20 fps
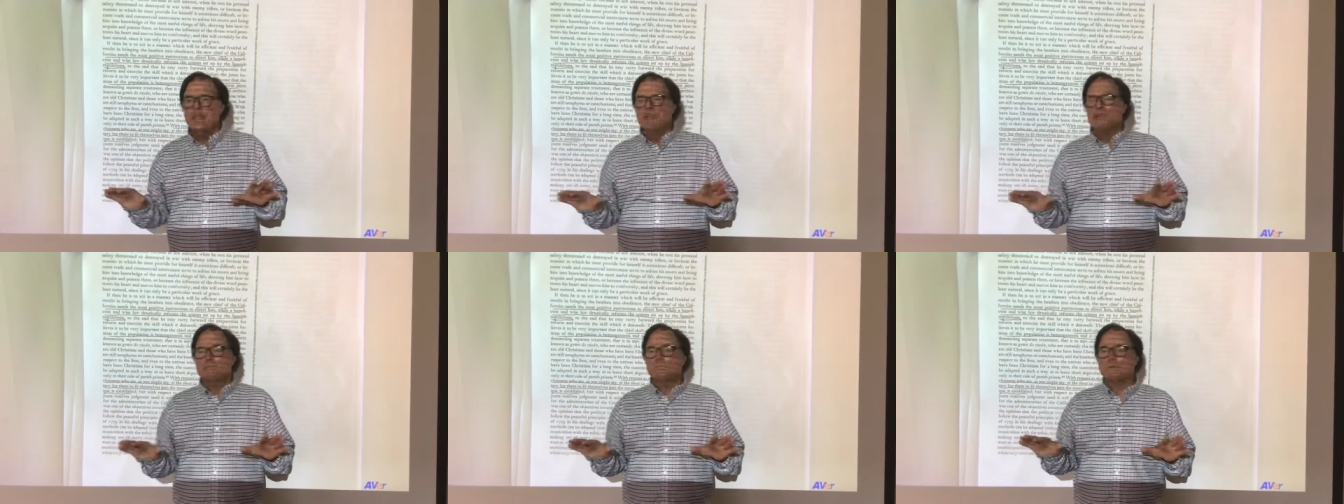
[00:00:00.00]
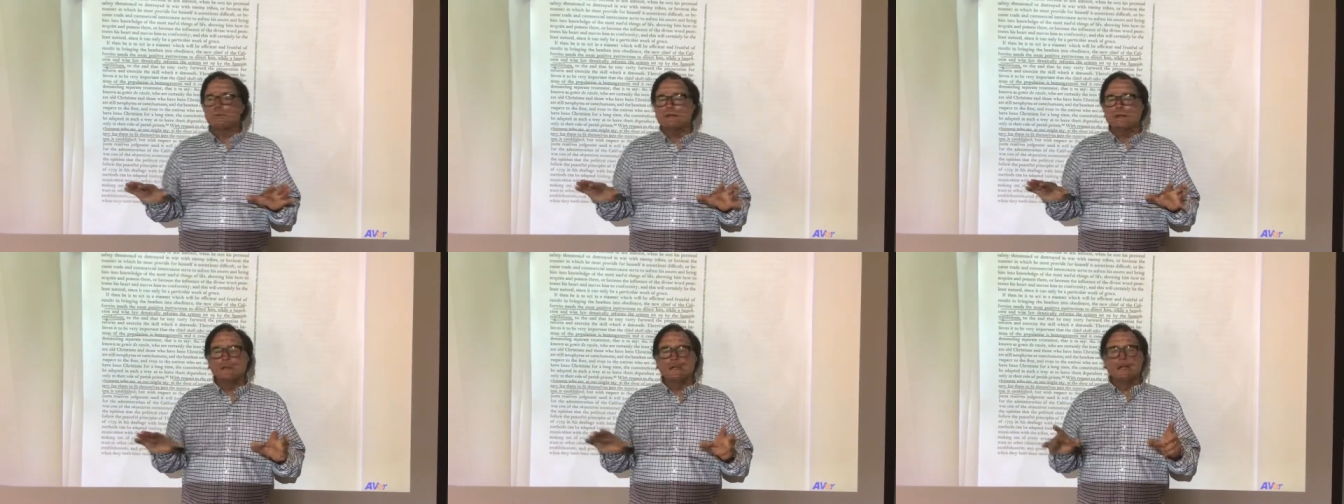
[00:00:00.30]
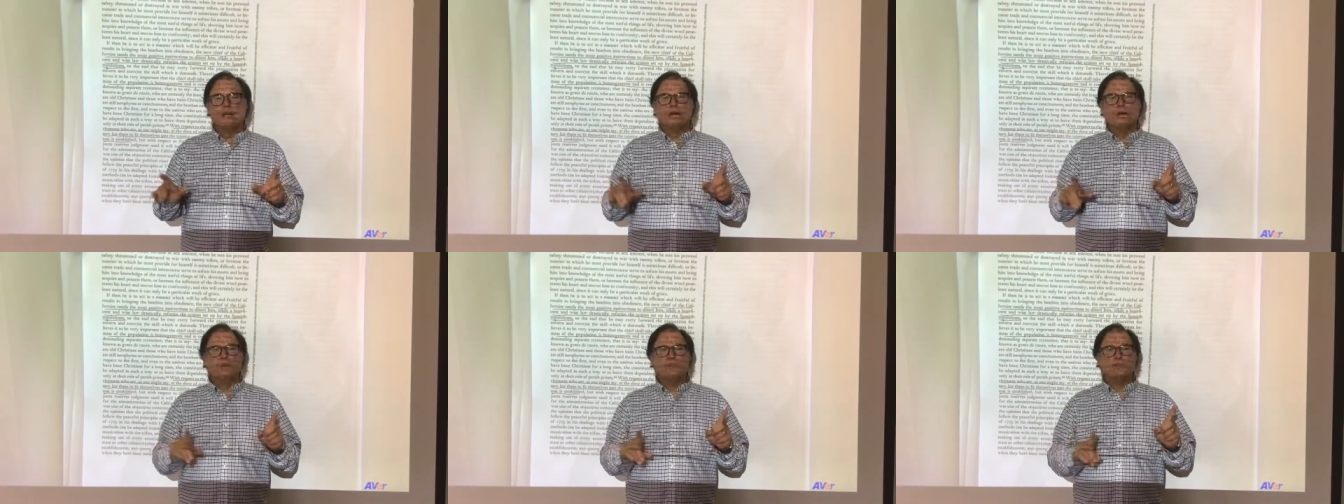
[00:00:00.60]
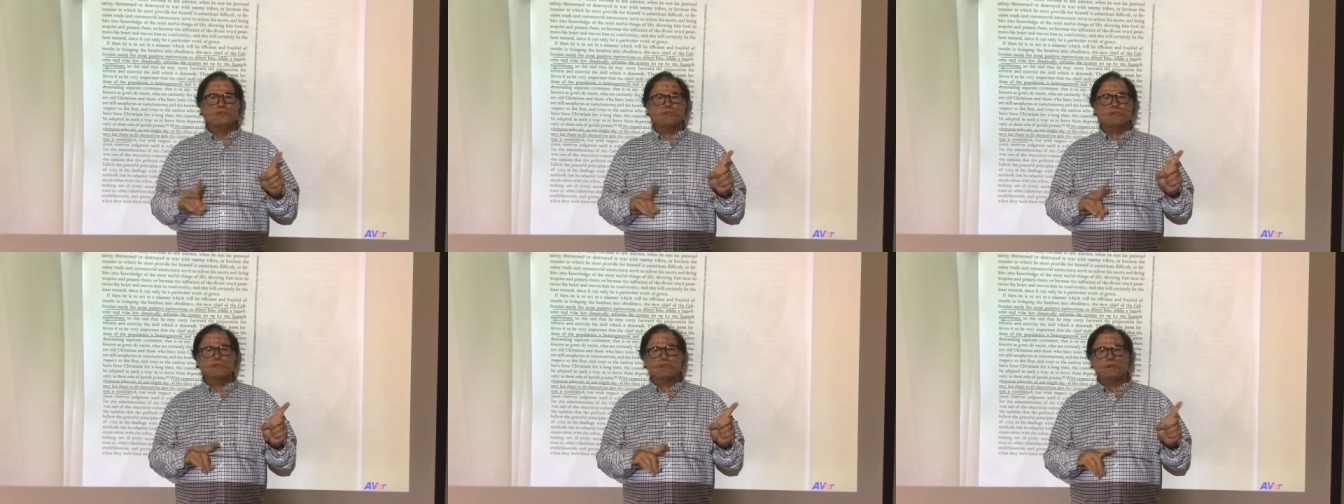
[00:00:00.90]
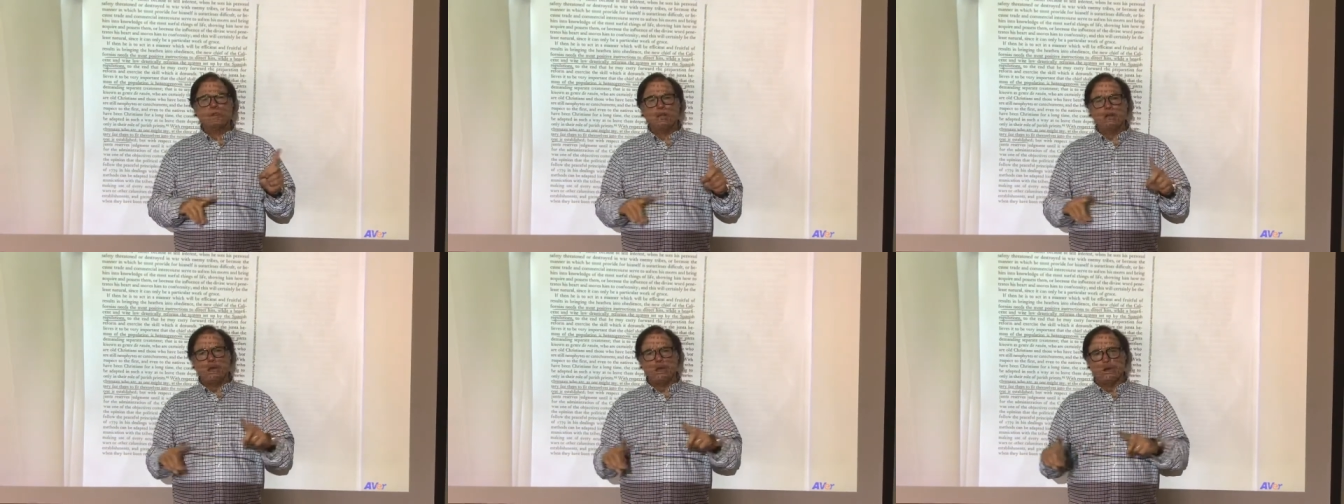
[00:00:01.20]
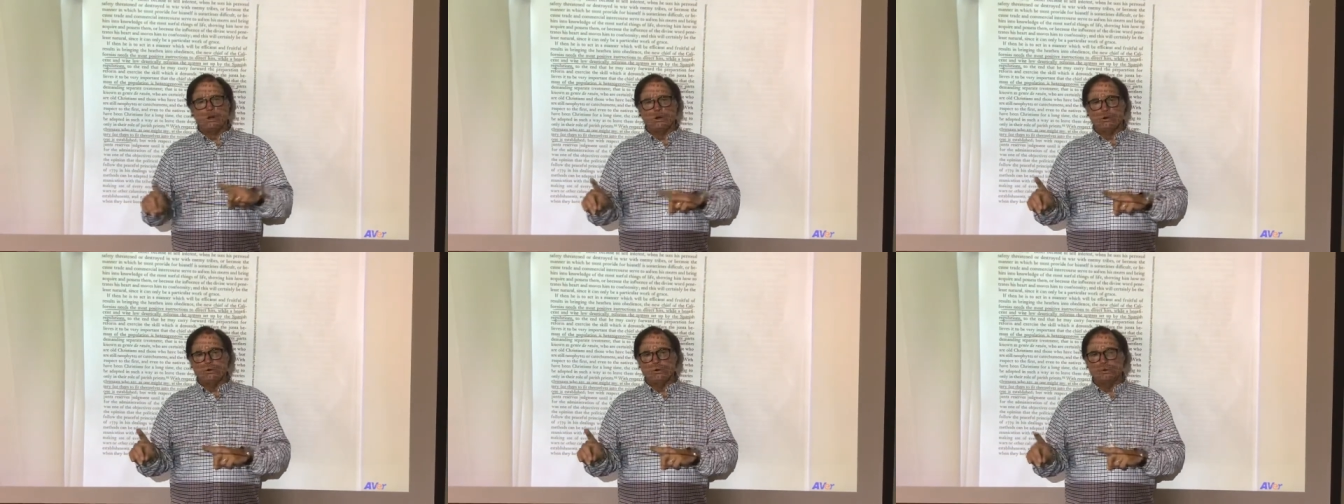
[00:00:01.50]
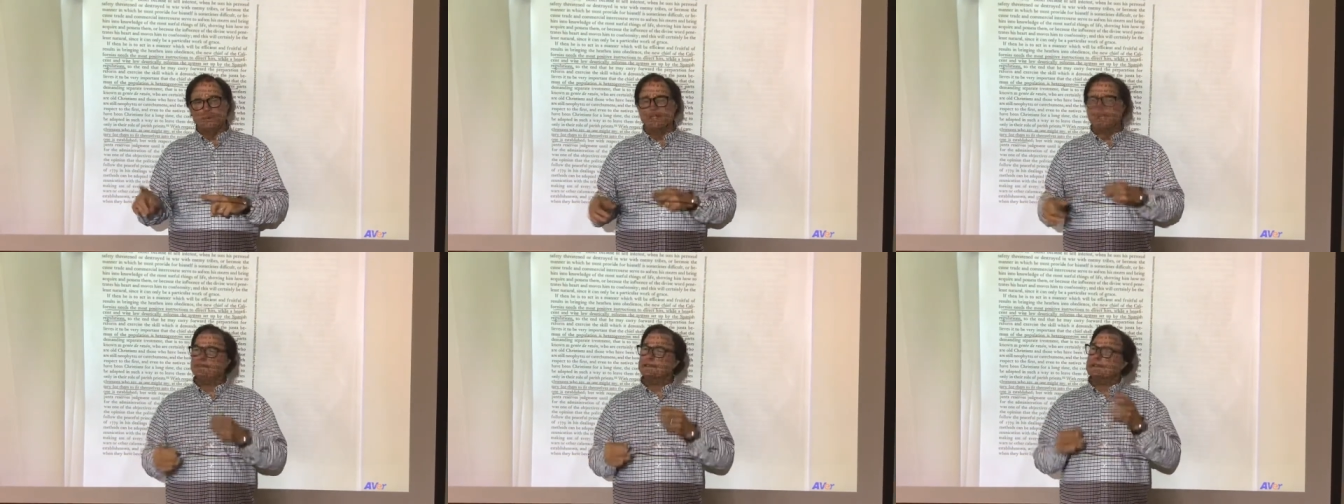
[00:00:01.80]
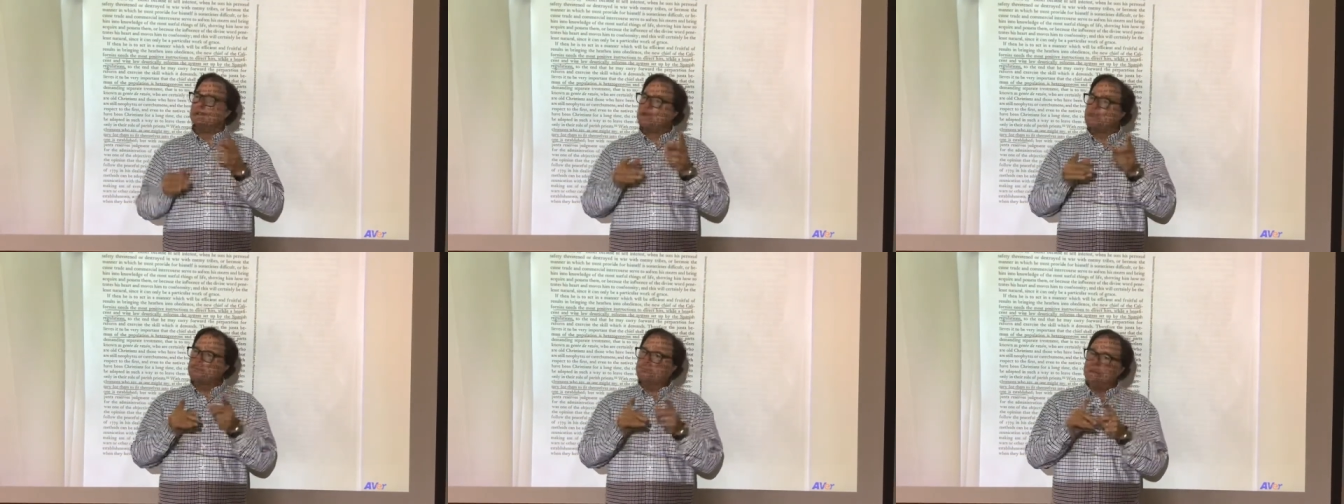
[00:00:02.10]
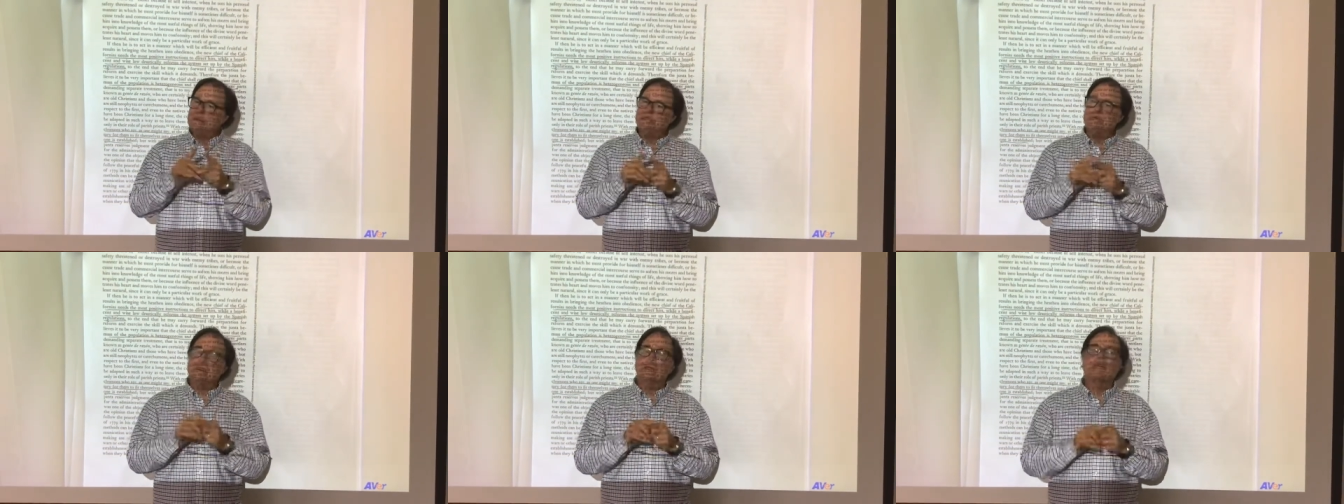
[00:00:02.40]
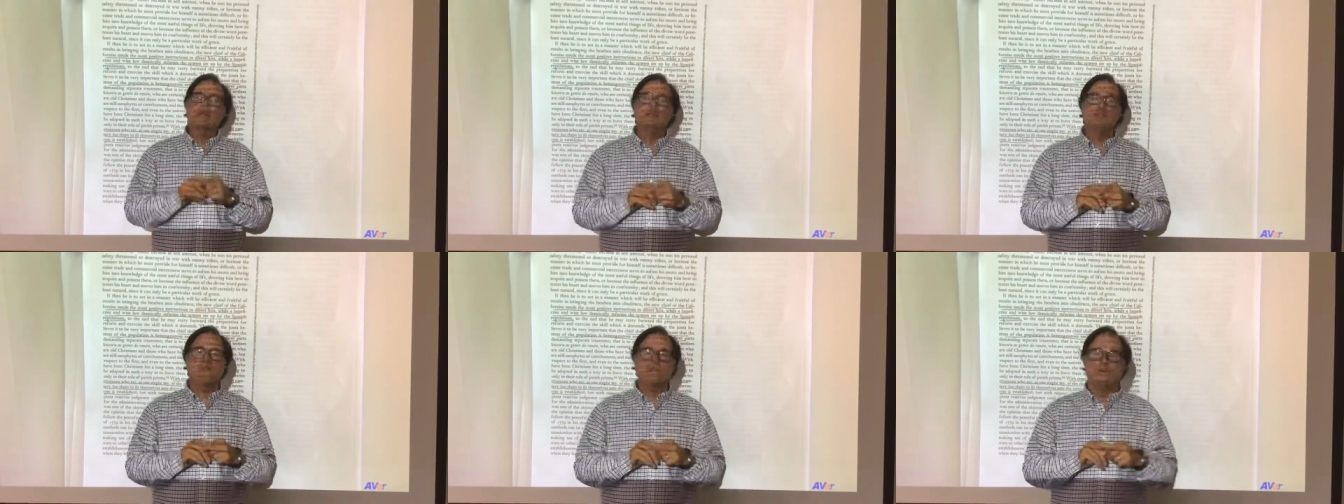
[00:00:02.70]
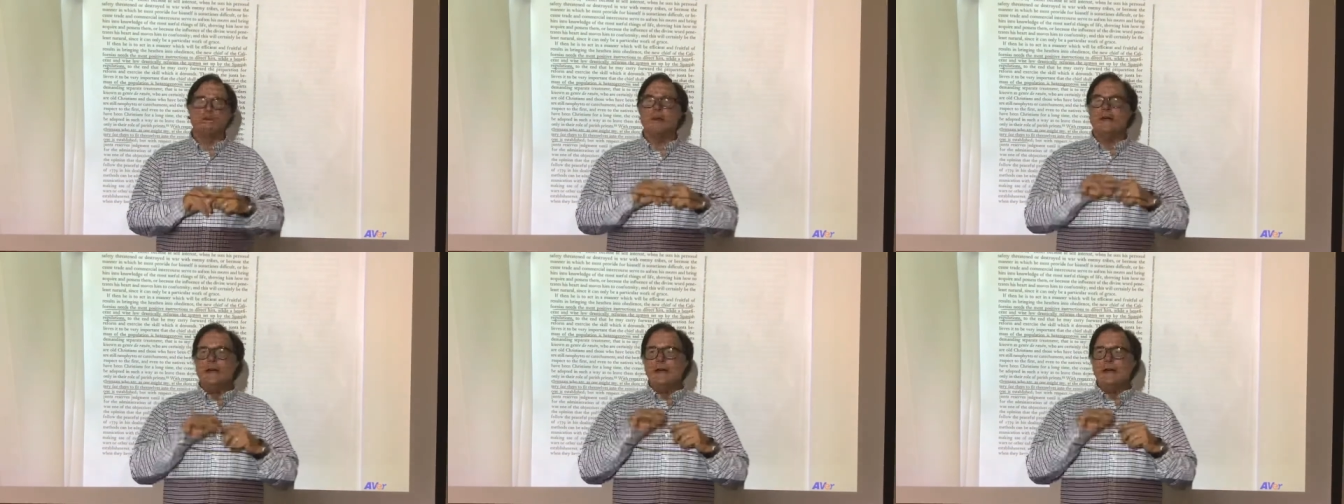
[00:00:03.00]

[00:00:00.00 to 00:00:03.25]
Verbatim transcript: So we're going to go slow. This is going to be a big issue.